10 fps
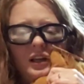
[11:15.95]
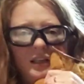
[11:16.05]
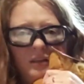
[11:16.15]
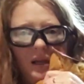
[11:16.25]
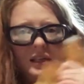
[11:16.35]
I can
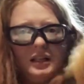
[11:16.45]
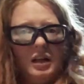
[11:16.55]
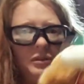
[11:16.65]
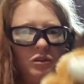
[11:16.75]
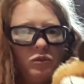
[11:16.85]
get my kid
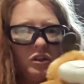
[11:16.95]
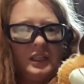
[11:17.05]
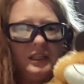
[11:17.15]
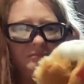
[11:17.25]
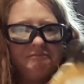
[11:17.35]
up in the morning.